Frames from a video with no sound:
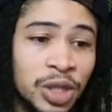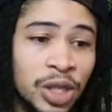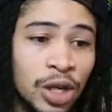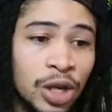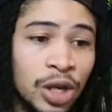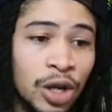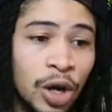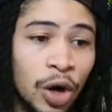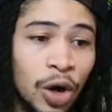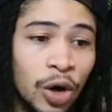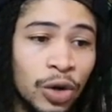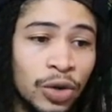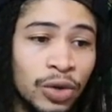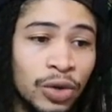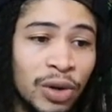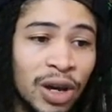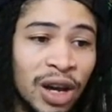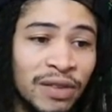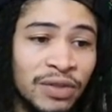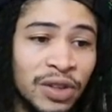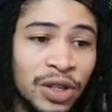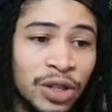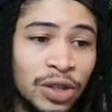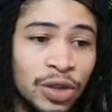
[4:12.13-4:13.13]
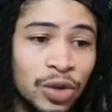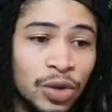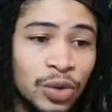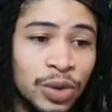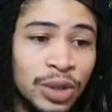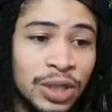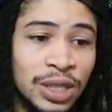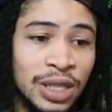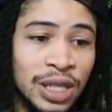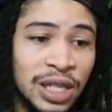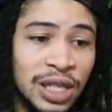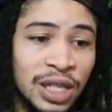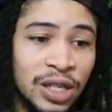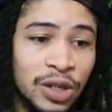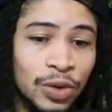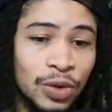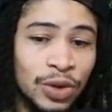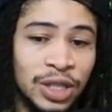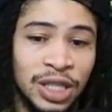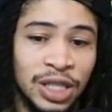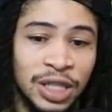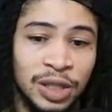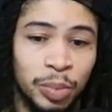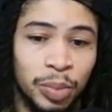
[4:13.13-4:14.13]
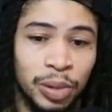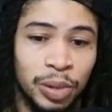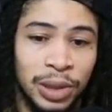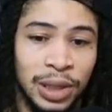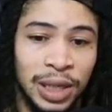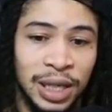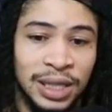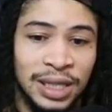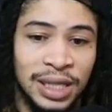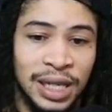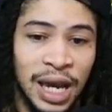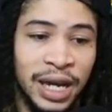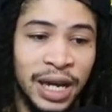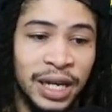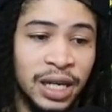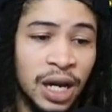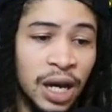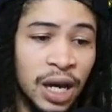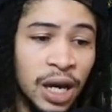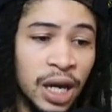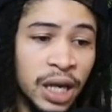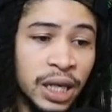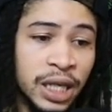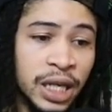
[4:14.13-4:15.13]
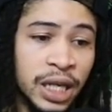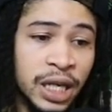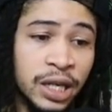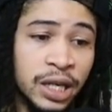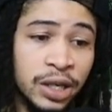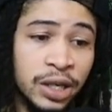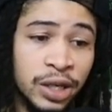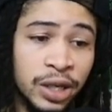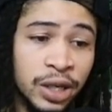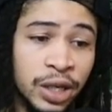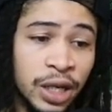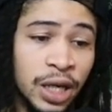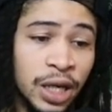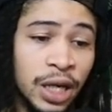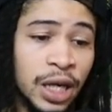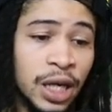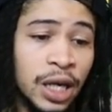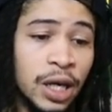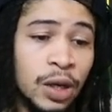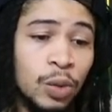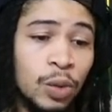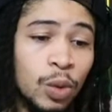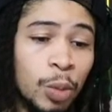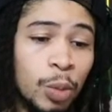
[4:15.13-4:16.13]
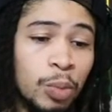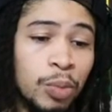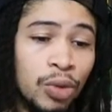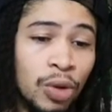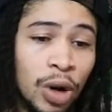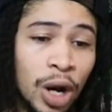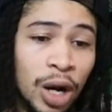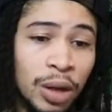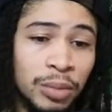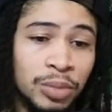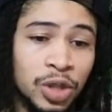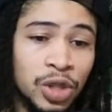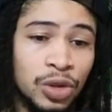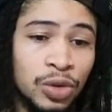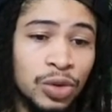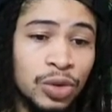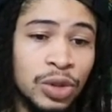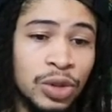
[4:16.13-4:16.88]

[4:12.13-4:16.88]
All you have to do is click on this plus icon here. It will prompt you to